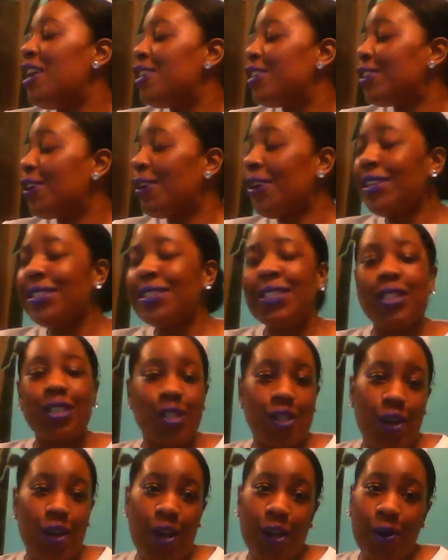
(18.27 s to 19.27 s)
So let's get
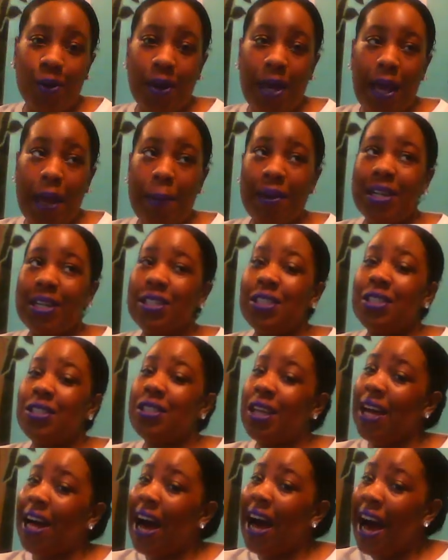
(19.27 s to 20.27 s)
started, okay?
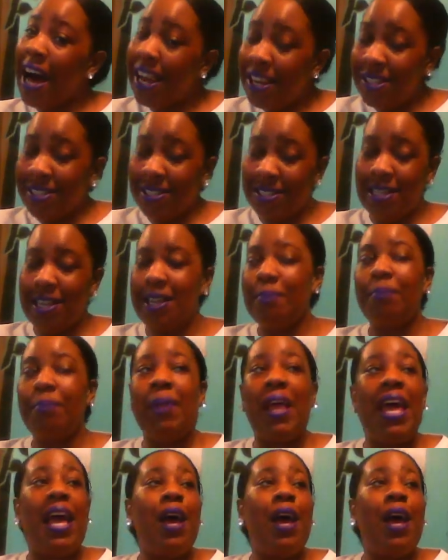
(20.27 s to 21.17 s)
Because listen,